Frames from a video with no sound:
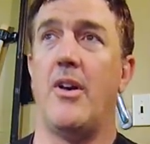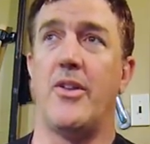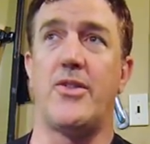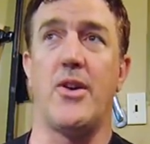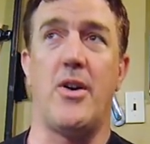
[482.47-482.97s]

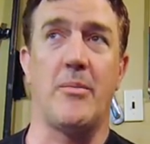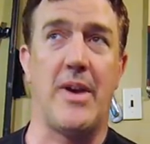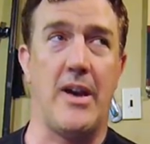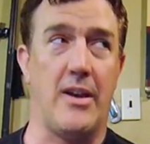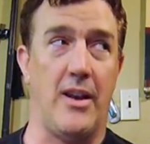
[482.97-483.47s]
So I'm
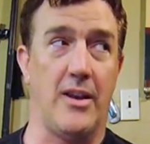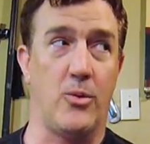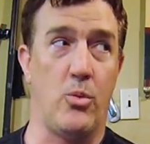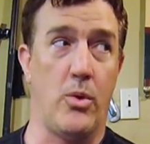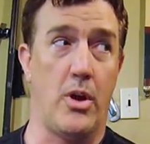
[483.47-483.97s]
kind of
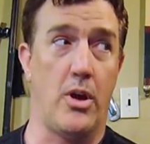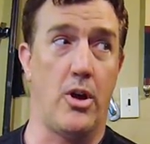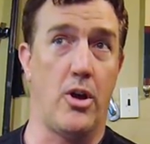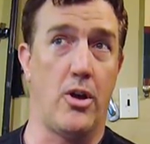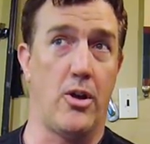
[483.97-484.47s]
like,
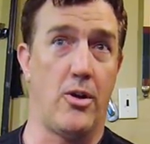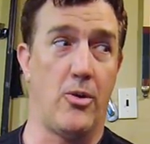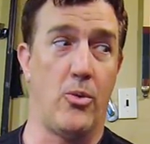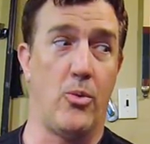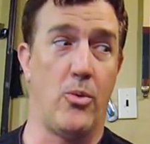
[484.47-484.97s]

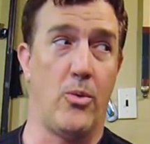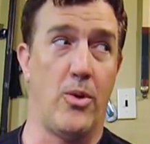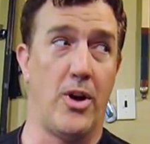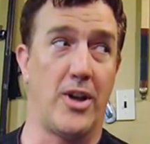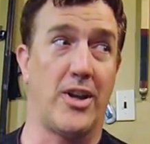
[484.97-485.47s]
well,
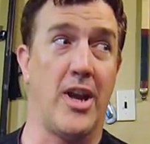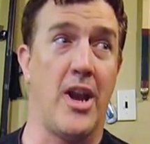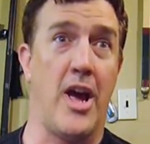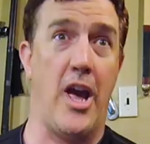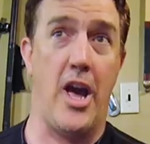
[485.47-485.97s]
what can
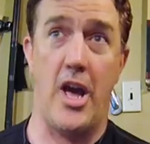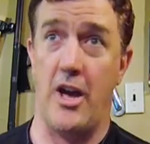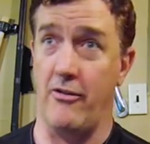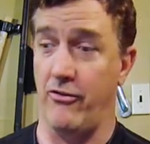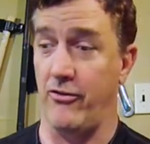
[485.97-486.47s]
I
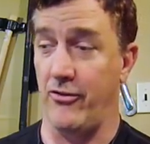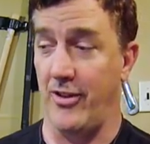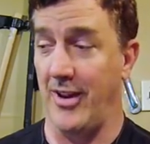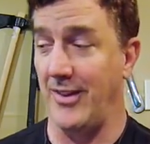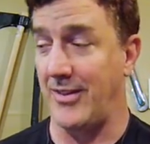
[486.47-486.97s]
have?
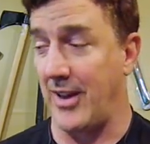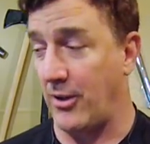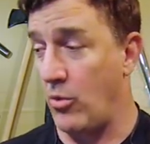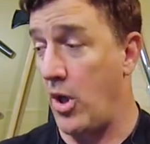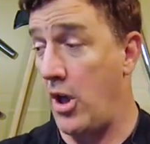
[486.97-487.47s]
And he's
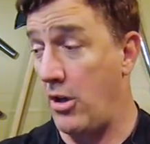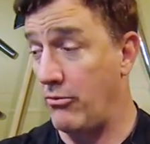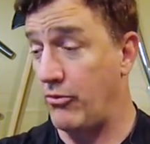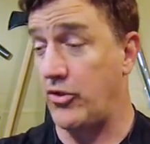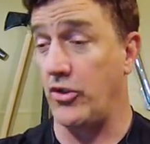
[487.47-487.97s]
like, well,
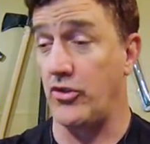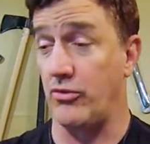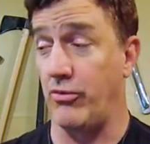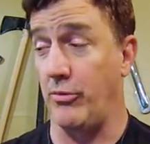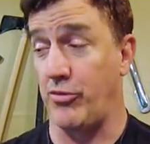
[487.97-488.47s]

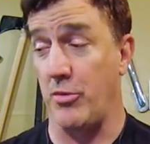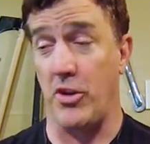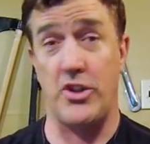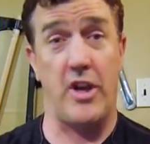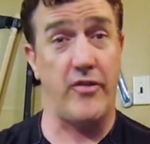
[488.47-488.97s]
since we pretty
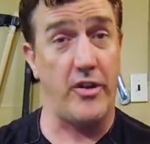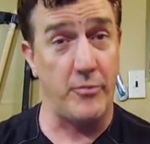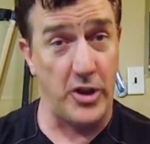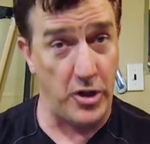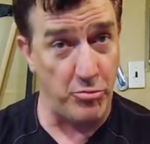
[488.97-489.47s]
much have an
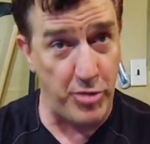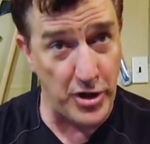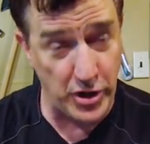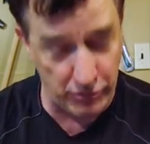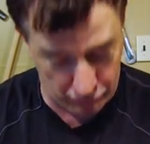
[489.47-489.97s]
unlimited
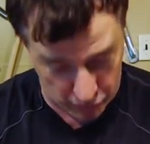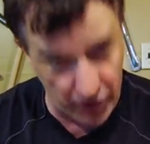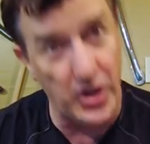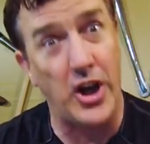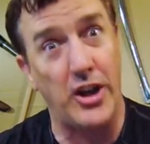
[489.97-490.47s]
budget, what
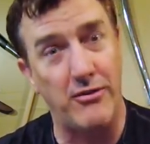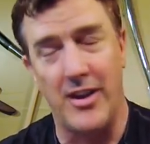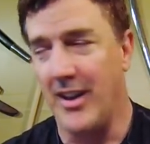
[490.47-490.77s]
do you need?